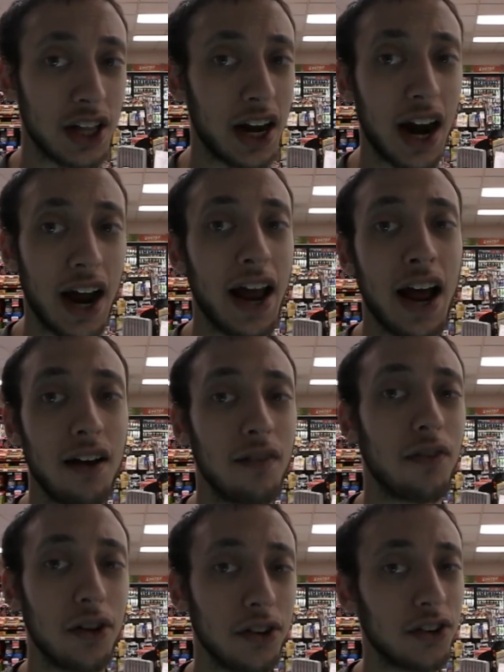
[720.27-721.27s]
that I
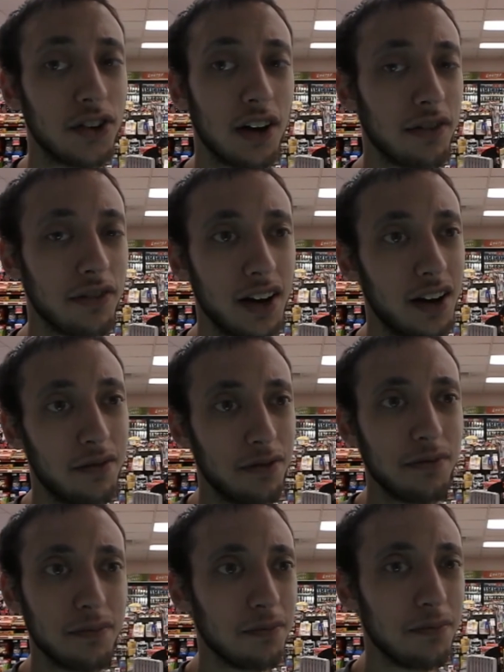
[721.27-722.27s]
have on stuff that I've
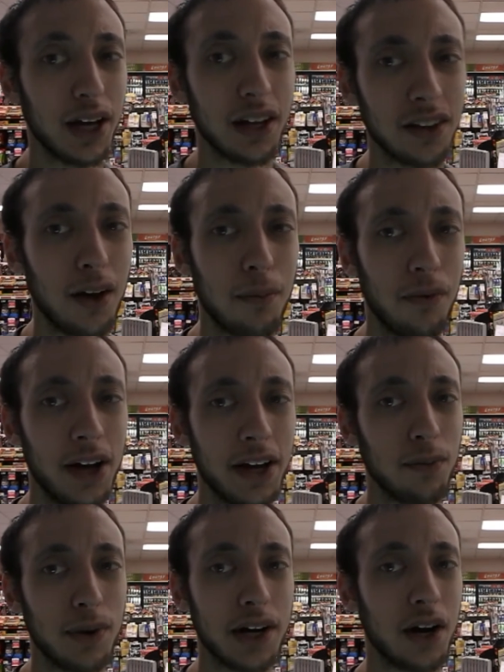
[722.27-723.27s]
picked up,
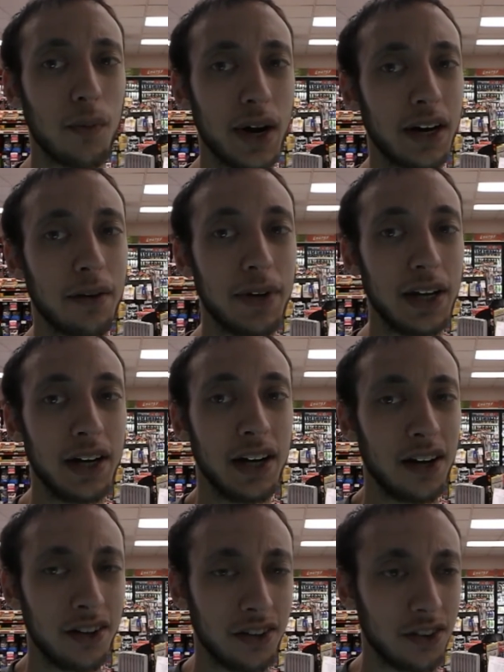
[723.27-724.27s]
like reading
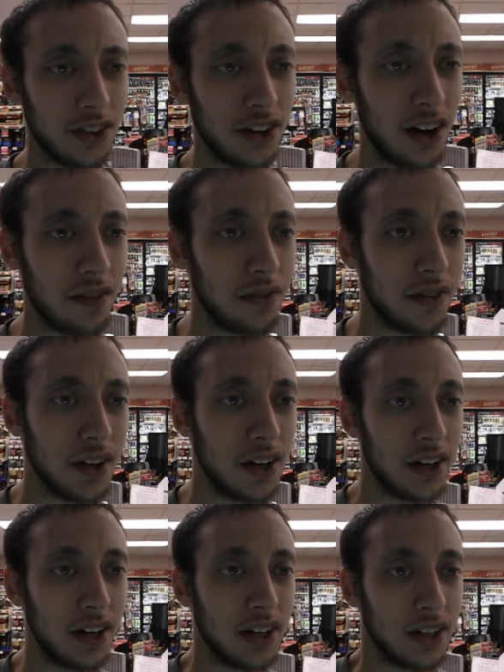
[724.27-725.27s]
Wikipedia and stuff,
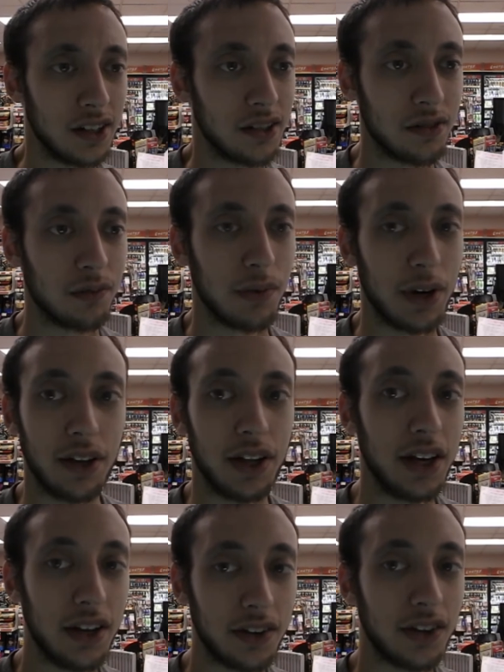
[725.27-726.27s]

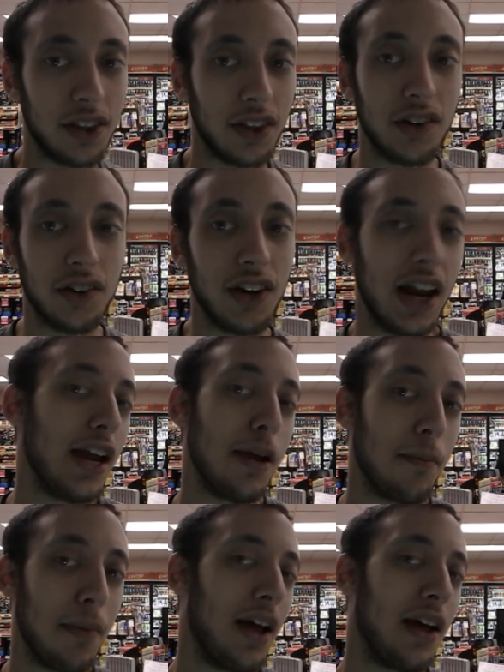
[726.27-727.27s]
really isn't the
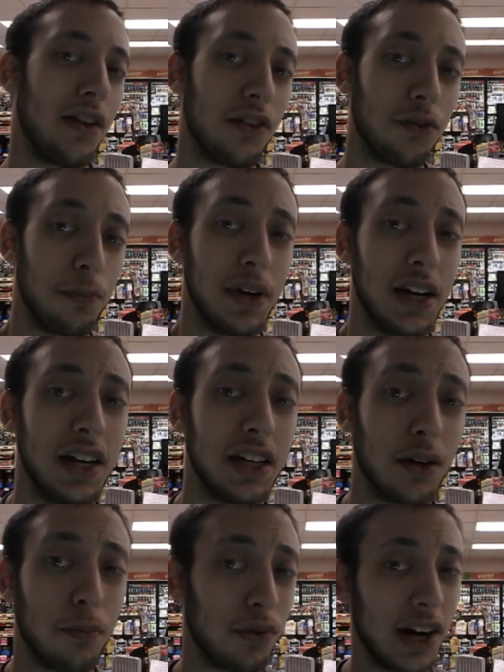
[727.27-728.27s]
same as
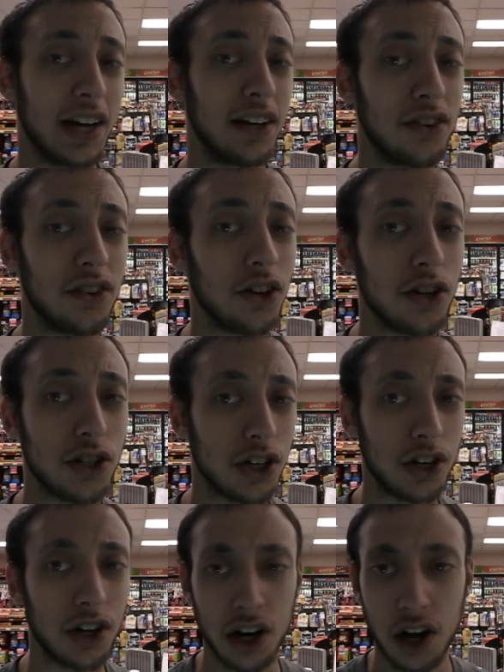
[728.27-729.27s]
being a brain
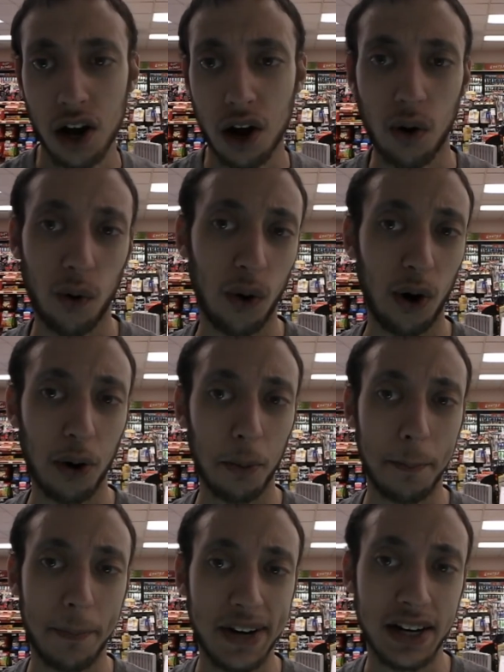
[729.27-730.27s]
surgeon or
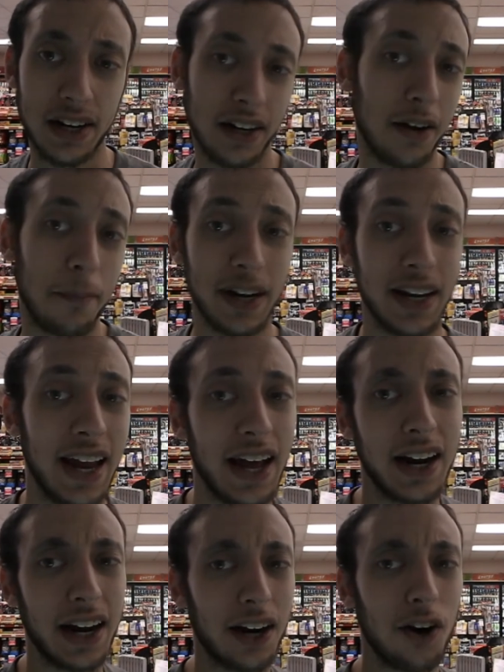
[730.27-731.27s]
being a
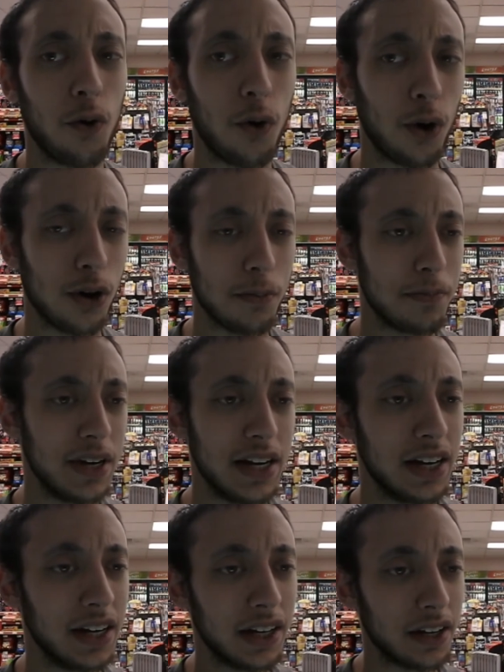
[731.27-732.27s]
mechanic or
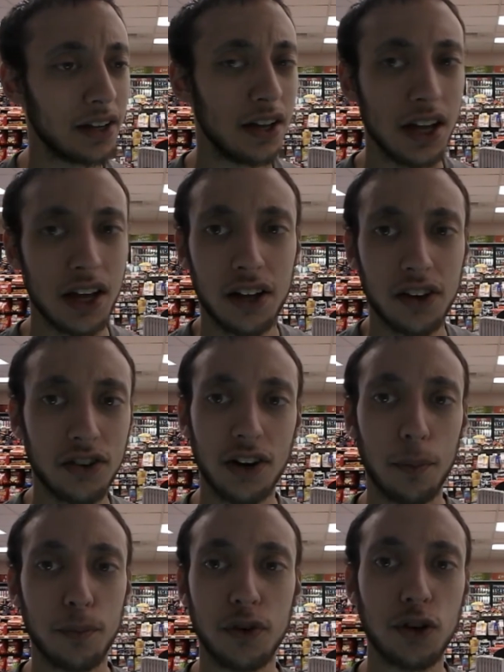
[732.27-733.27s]
being
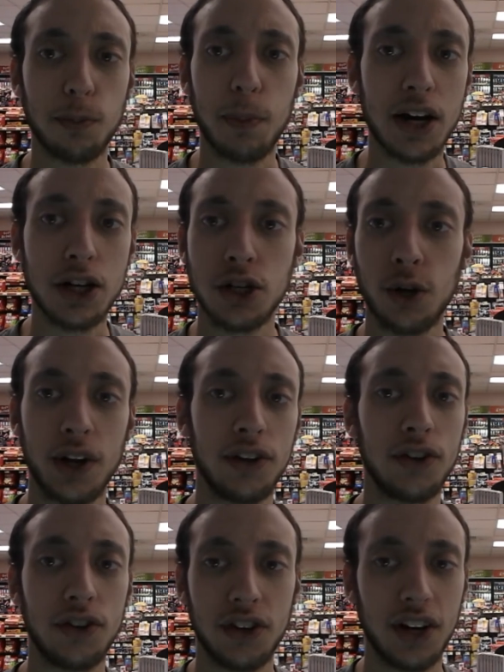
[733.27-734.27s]
some
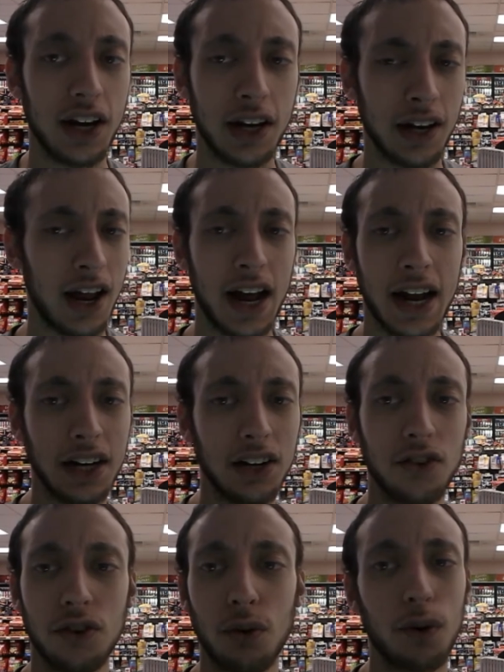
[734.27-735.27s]
specialist in
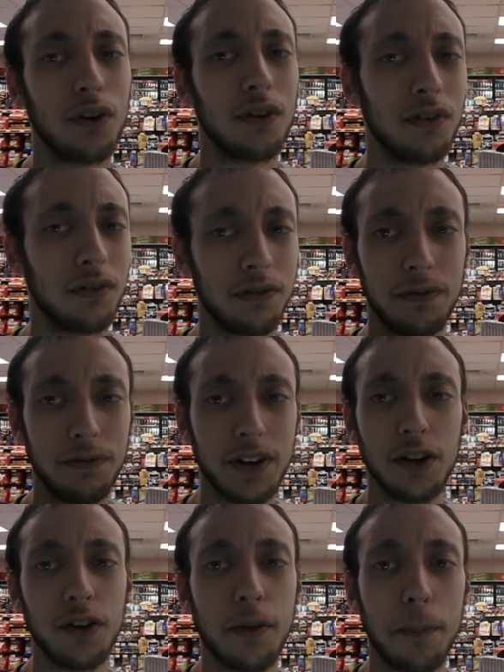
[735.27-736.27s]
any sort of
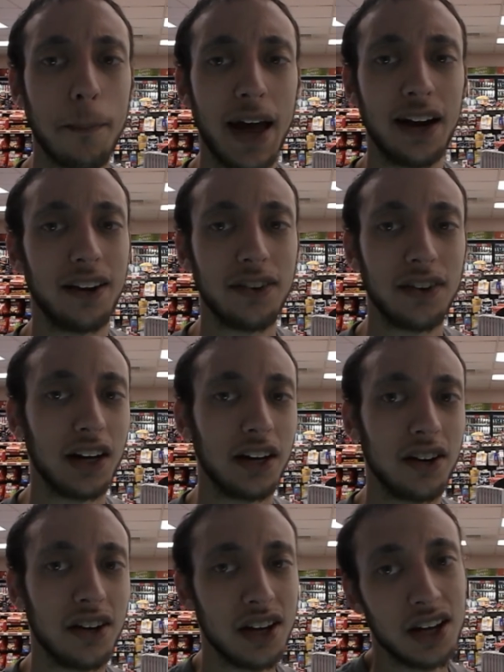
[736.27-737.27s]
field of
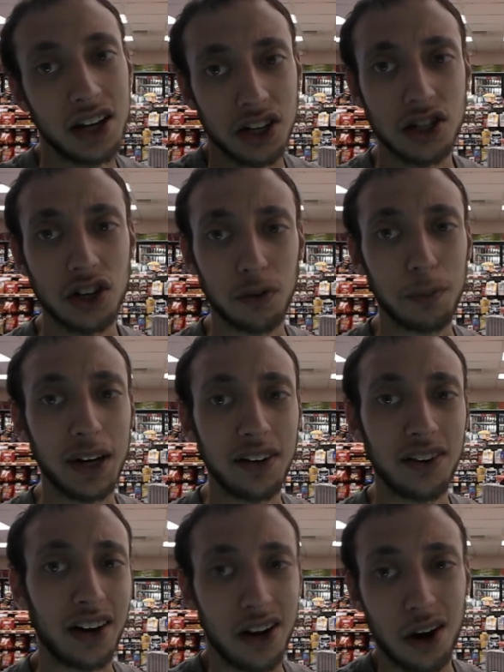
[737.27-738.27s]
medicine. Just
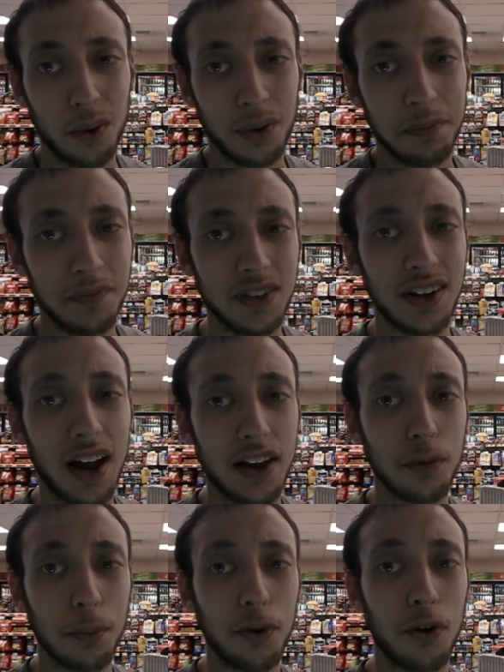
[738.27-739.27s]
means I know a
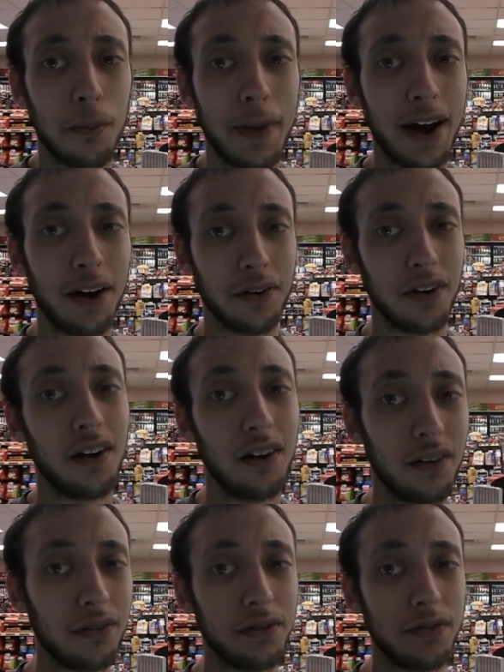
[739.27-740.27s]
sizable amount
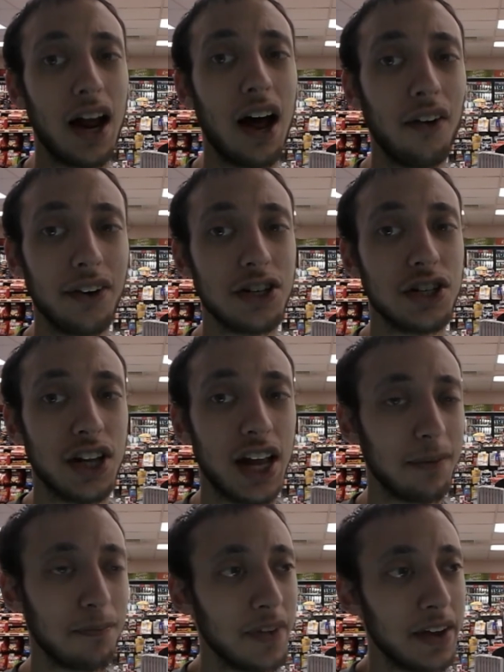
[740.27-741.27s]
of knowledge
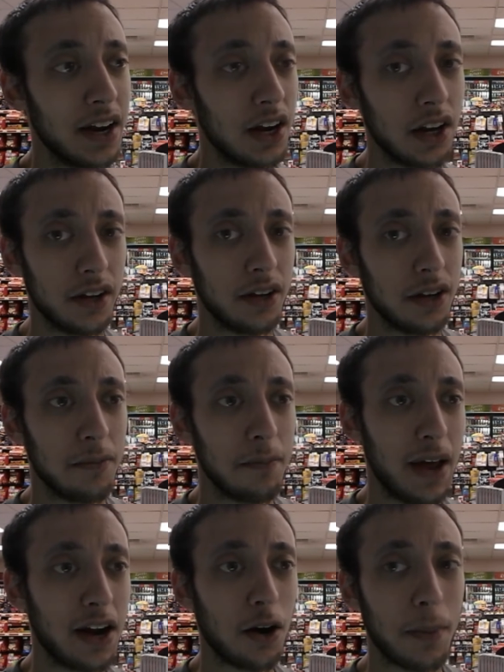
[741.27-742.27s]
that
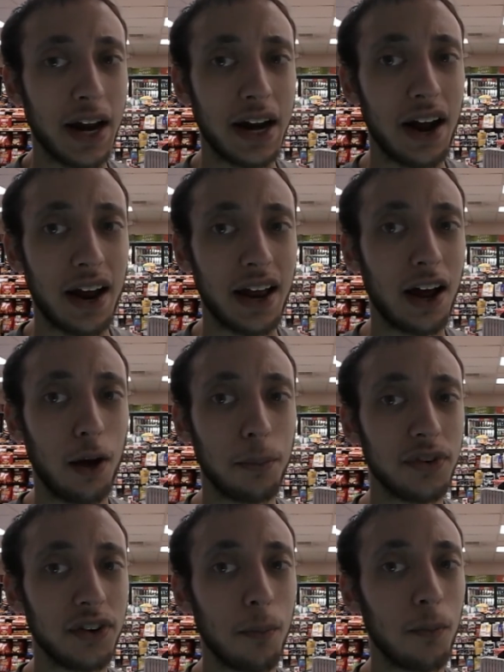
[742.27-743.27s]
may or may not
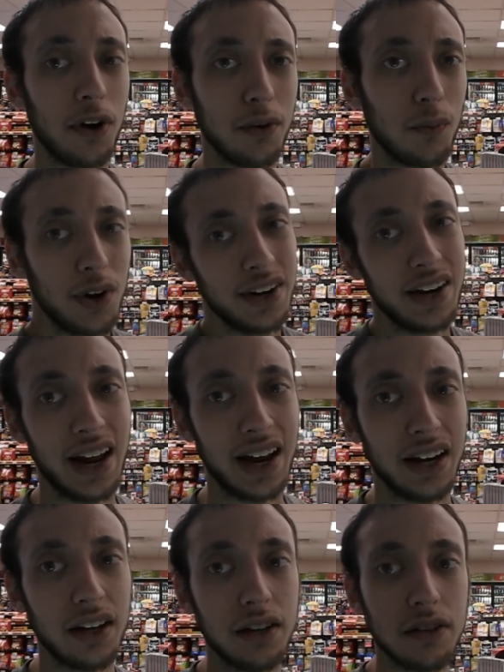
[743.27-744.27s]
help someone one
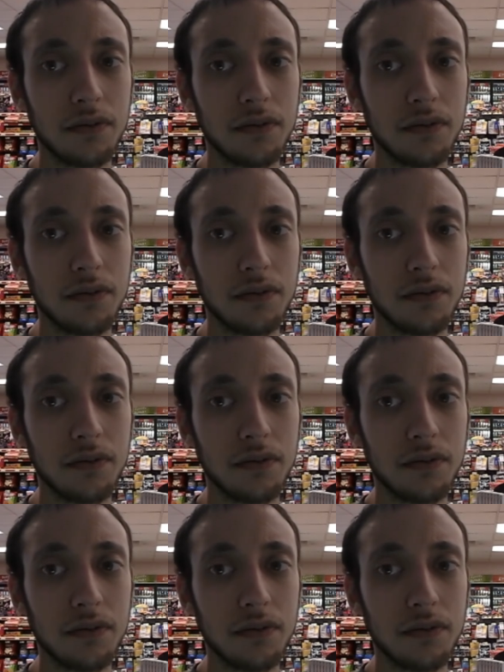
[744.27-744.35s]
day.